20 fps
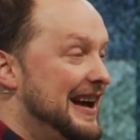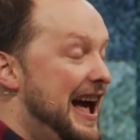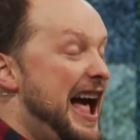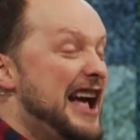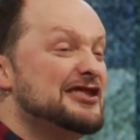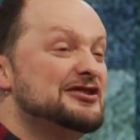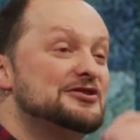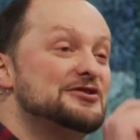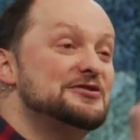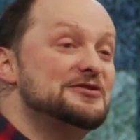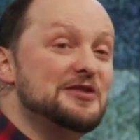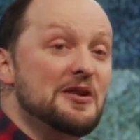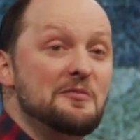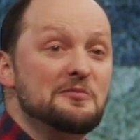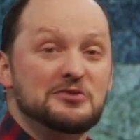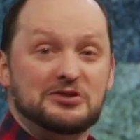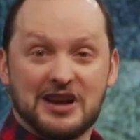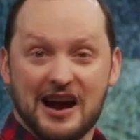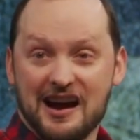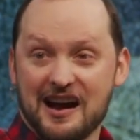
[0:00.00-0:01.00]
And
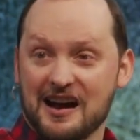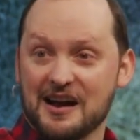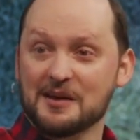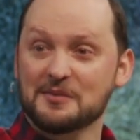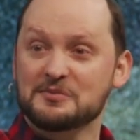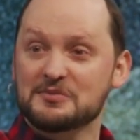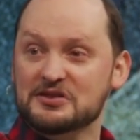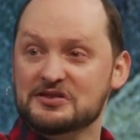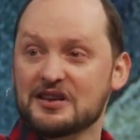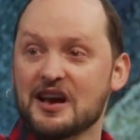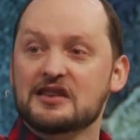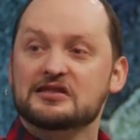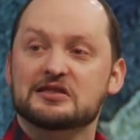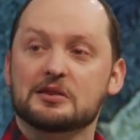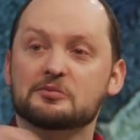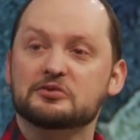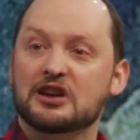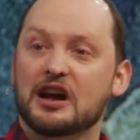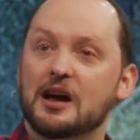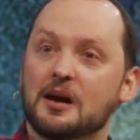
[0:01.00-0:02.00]
sometimes,
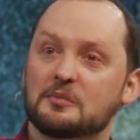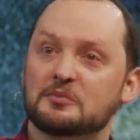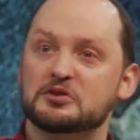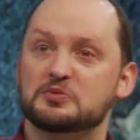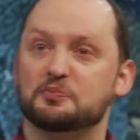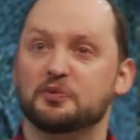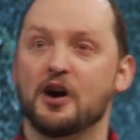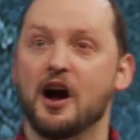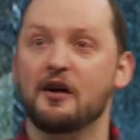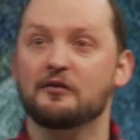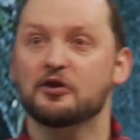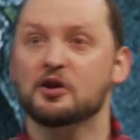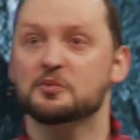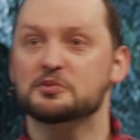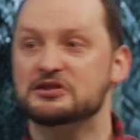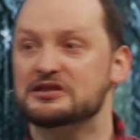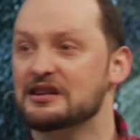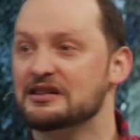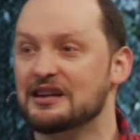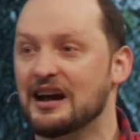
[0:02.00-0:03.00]
sometimes
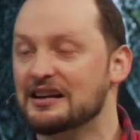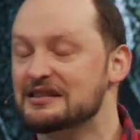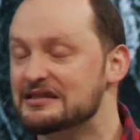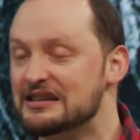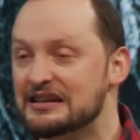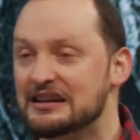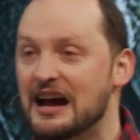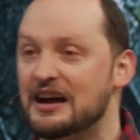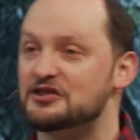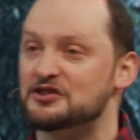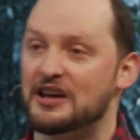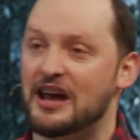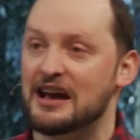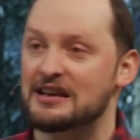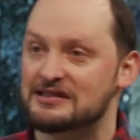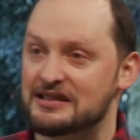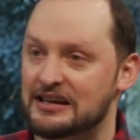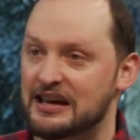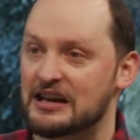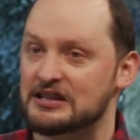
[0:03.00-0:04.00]
Proverbs 10:19 actually
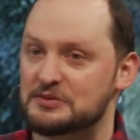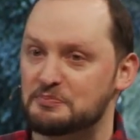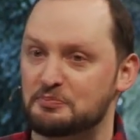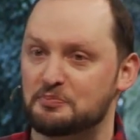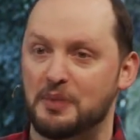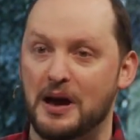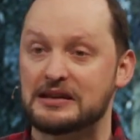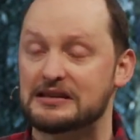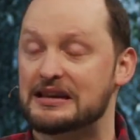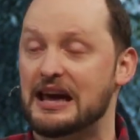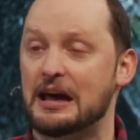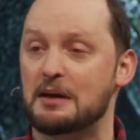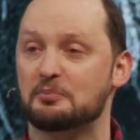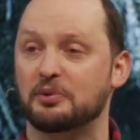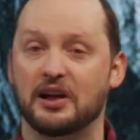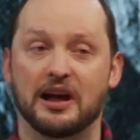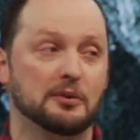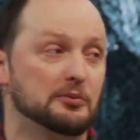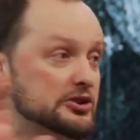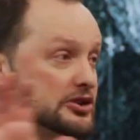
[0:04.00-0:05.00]
has the best game
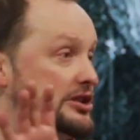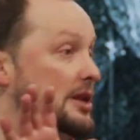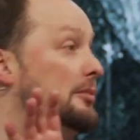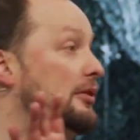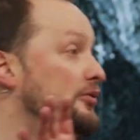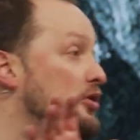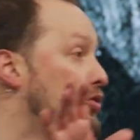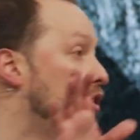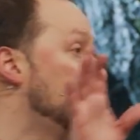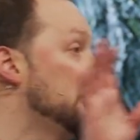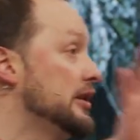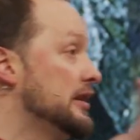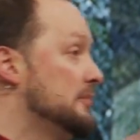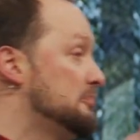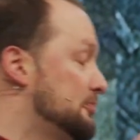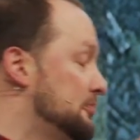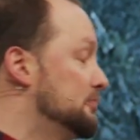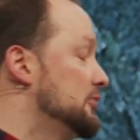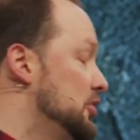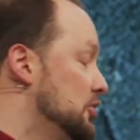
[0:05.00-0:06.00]
plan, which some of you already
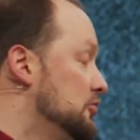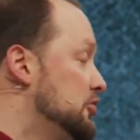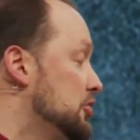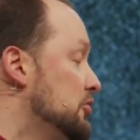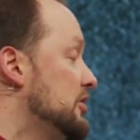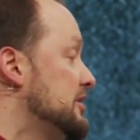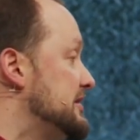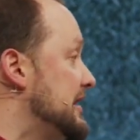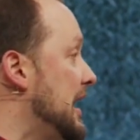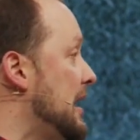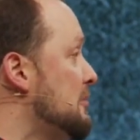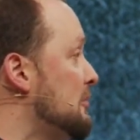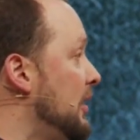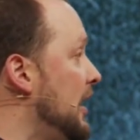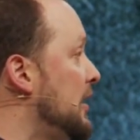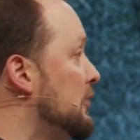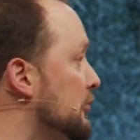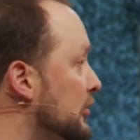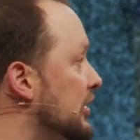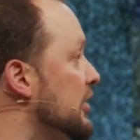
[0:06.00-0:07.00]
you do this game
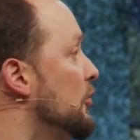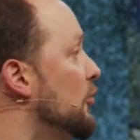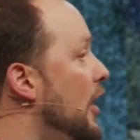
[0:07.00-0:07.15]
plan really